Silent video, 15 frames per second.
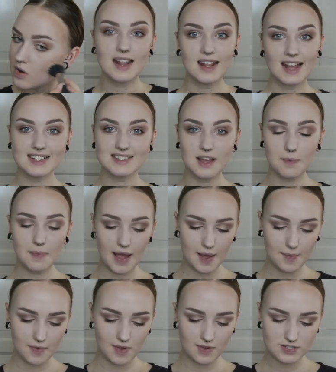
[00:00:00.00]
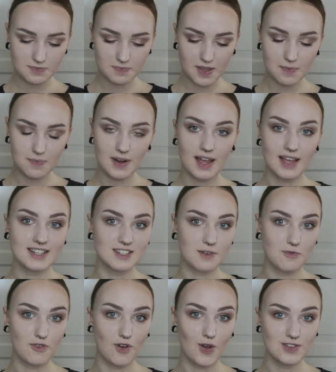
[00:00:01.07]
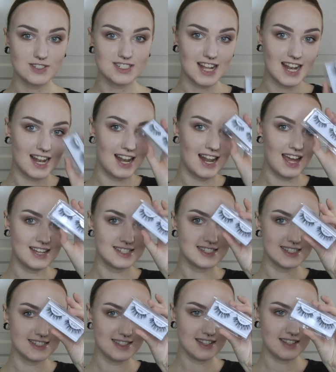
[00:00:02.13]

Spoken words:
Next up, I'm going to be applying some false lashes,